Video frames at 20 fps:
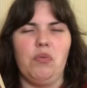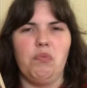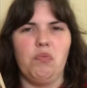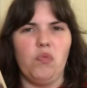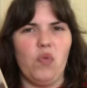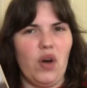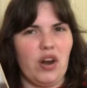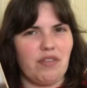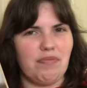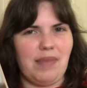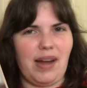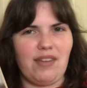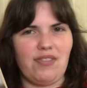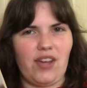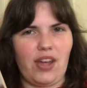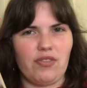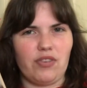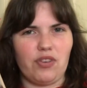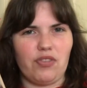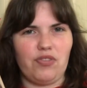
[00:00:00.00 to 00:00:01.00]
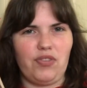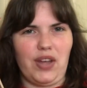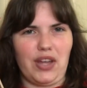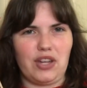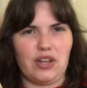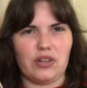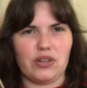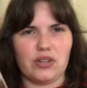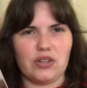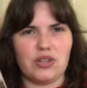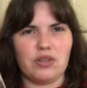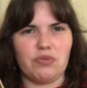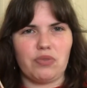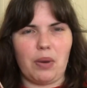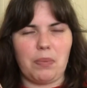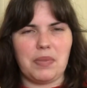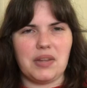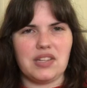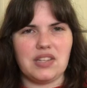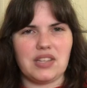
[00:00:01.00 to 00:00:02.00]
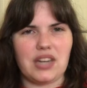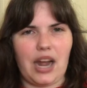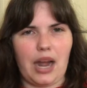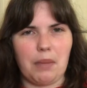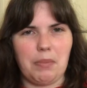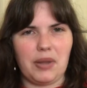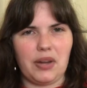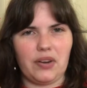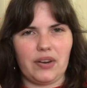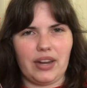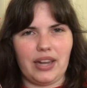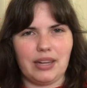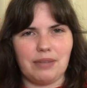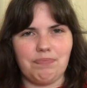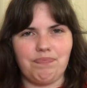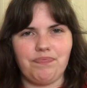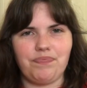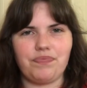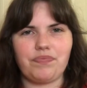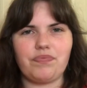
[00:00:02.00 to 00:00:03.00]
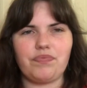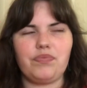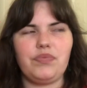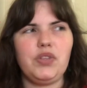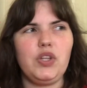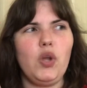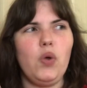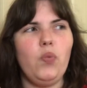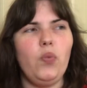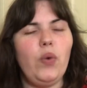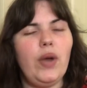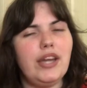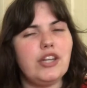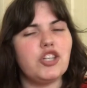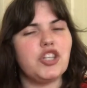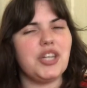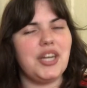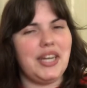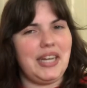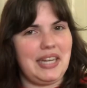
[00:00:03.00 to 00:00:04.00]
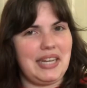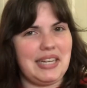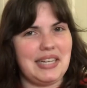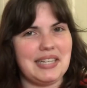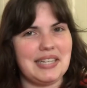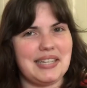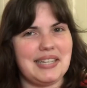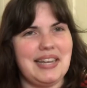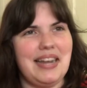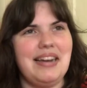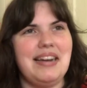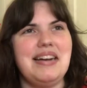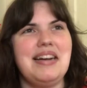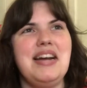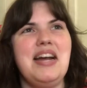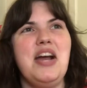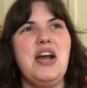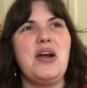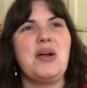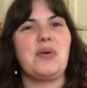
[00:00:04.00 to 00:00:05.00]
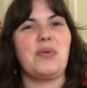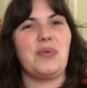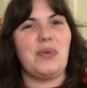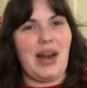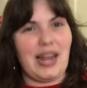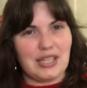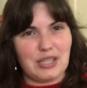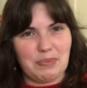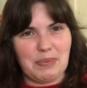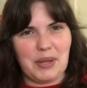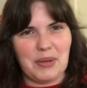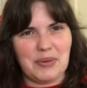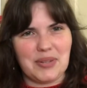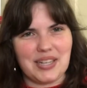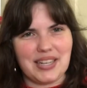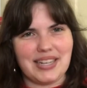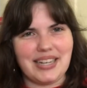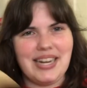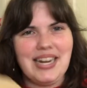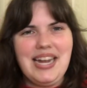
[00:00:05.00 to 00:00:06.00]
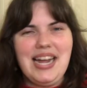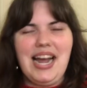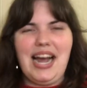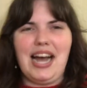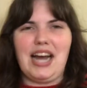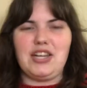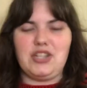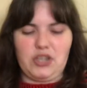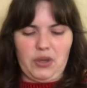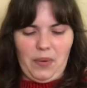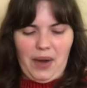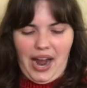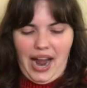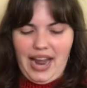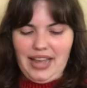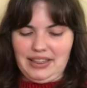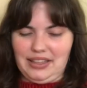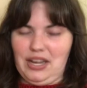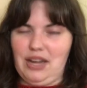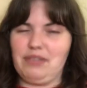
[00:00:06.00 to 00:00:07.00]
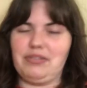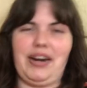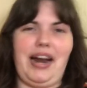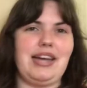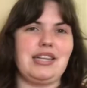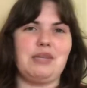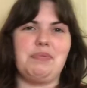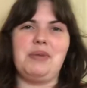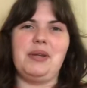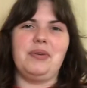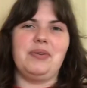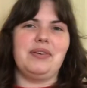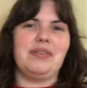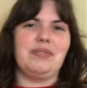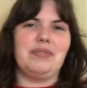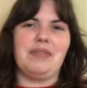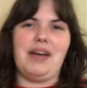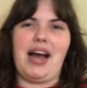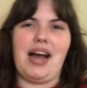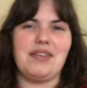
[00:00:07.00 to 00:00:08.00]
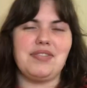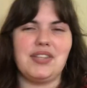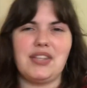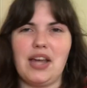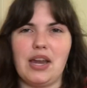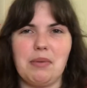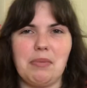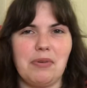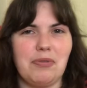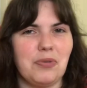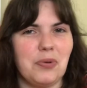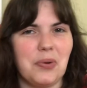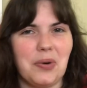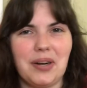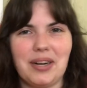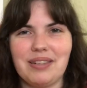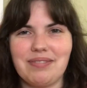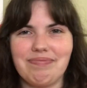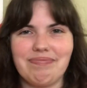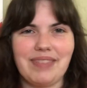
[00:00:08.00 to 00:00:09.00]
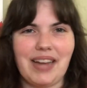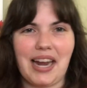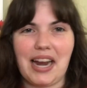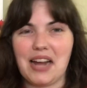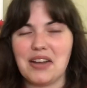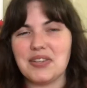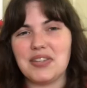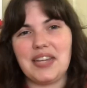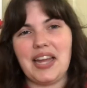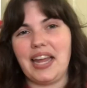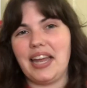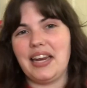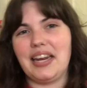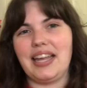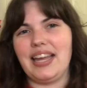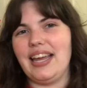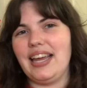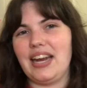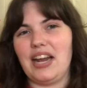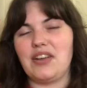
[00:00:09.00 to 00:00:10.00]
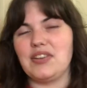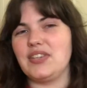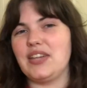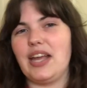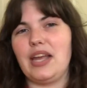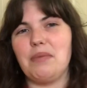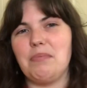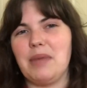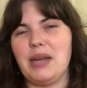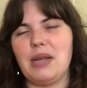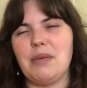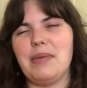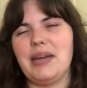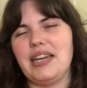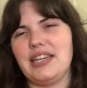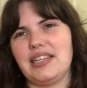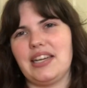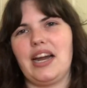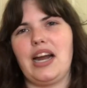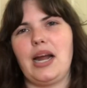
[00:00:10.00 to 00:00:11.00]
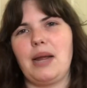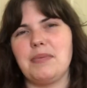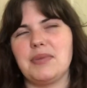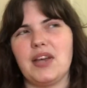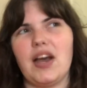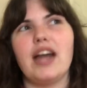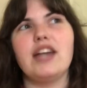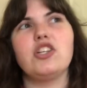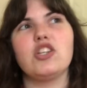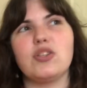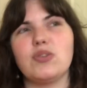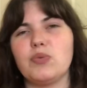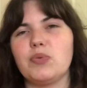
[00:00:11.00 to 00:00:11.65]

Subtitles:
one of my favorite figures from this time period, which is Rasputin. So I love Rasputin. I've said it before, and I'll say it again. I'll say it many, many times. I just